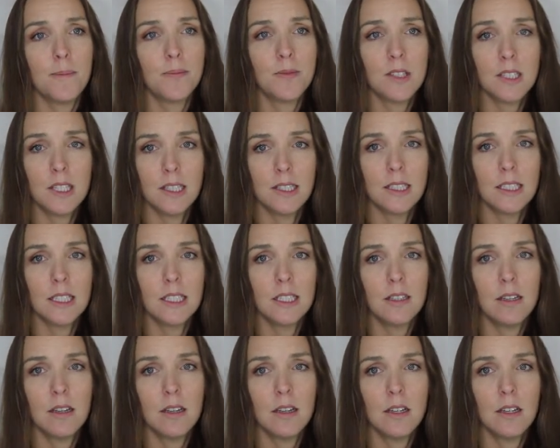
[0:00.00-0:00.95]

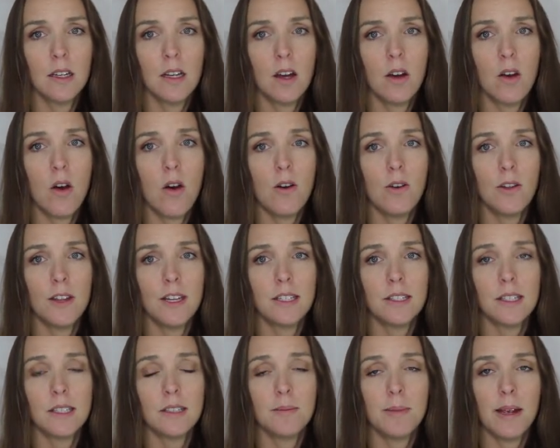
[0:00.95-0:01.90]
since all
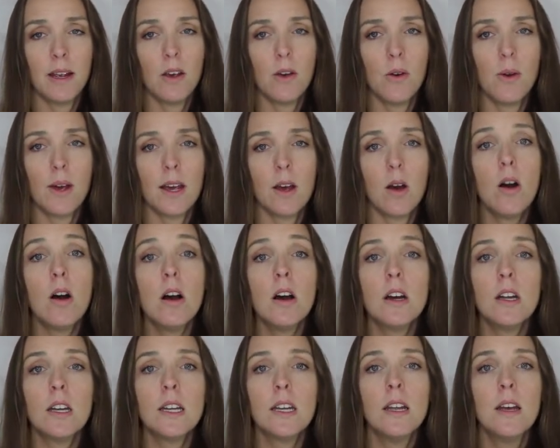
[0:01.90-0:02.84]
this has been going
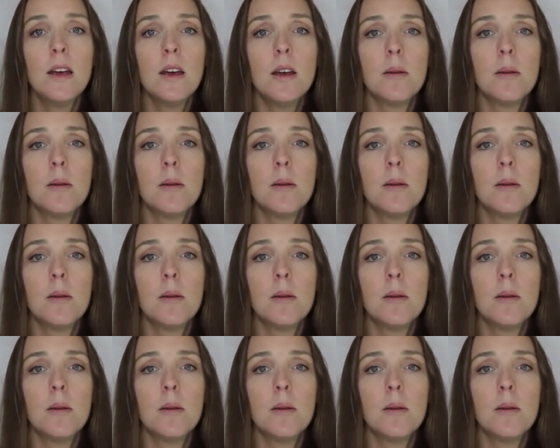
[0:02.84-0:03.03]
on,